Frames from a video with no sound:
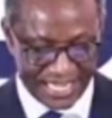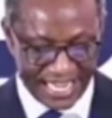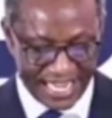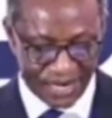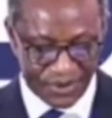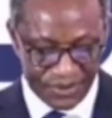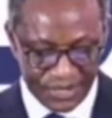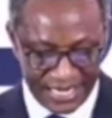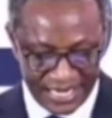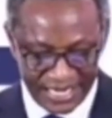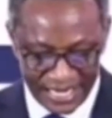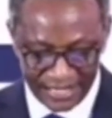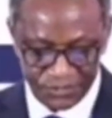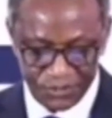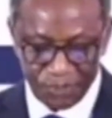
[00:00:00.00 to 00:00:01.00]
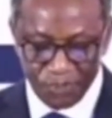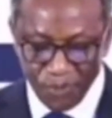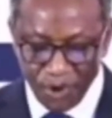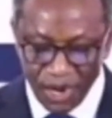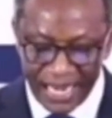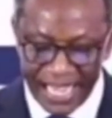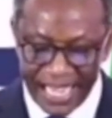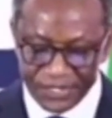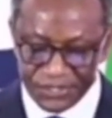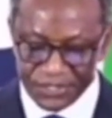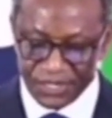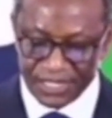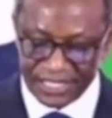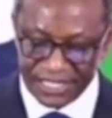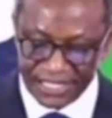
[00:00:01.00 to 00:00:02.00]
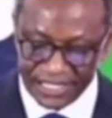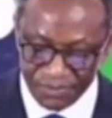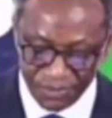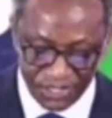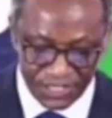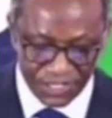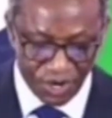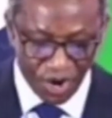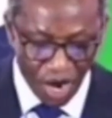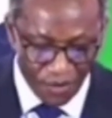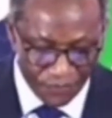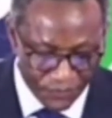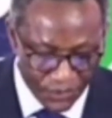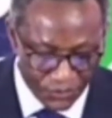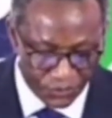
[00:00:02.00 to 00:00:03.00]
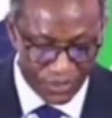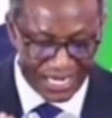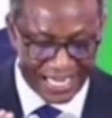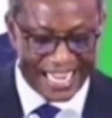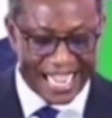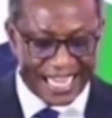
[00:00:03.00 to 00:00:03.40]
a good leader. So Paul exhorted Timothy often to